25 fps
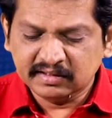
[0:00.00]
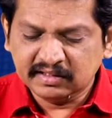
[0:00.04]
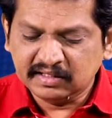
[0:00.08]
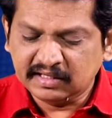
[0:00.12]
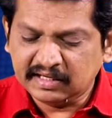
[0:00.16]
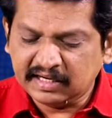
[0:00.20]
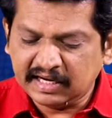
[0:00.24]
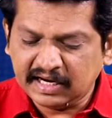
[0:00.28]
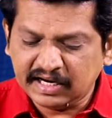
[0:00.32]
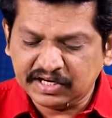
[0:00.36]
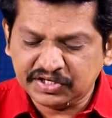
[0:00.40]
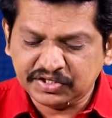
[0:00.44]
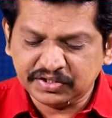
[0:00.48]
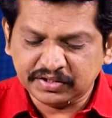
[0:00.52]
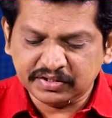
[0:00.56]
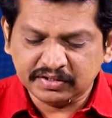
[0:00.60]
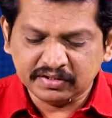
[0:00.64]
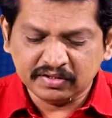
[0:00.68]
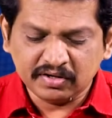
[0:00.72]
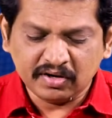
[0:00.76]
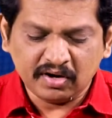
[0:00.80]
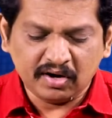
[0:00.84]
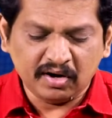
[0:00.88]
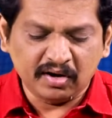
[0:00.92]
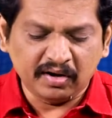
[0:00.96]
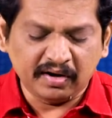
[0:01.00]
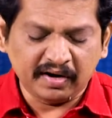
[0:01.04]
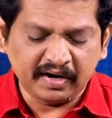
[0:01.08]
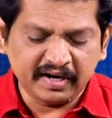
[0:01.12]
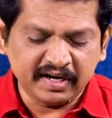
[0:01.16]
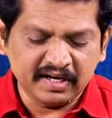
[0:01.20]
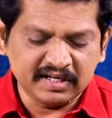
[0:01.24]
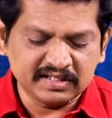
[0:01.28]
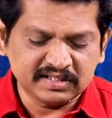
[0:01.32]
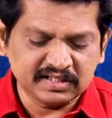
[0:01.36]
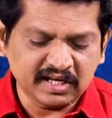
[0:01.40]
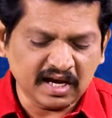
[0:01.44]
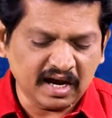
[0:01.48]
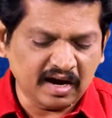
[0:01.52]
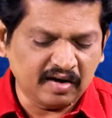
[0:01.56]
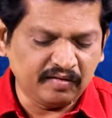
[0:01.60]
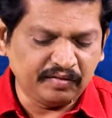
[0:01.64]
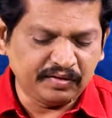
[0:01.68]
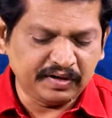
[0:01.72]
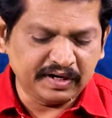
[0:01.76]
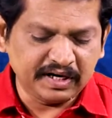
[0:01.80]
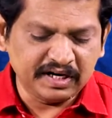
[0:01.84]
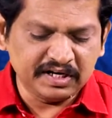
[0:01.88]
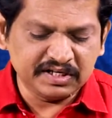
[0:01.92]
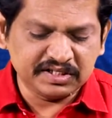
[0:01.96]
nation, or race
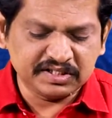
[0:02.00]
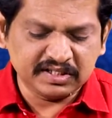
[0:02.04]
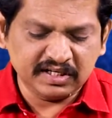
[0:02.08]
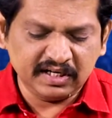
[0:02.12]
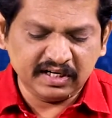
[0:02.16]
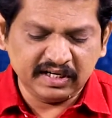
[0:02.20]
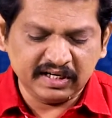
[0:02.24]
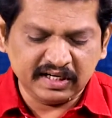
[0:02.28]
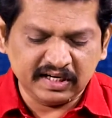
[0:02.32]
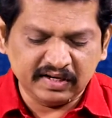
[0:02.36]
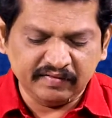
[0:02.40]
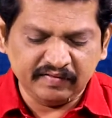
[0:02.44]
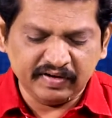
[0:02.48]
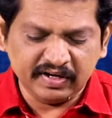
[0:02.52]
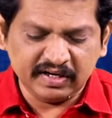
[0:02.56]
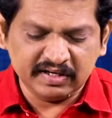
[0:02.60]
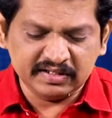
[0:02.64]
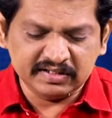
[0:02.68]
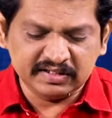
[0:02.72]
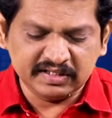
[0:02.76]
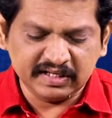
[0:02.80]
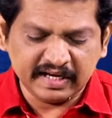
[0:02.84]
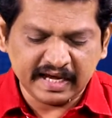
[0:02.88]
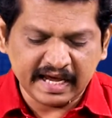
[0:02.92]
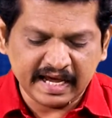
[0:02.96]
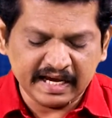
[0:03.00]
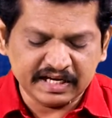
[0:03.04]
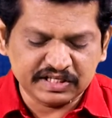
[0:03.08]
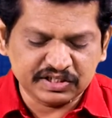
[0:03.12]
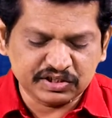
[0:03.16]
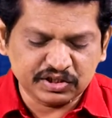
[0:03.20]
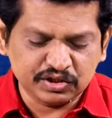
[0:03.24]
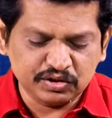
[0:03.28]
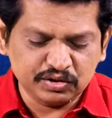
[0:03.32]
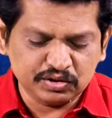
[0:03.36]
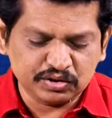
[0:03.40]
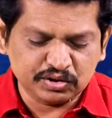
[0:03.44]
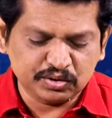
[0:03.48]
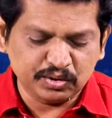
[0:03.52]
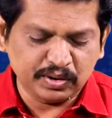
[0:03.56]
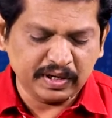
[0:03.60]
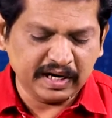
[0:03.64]
have traditionally given us the excuse to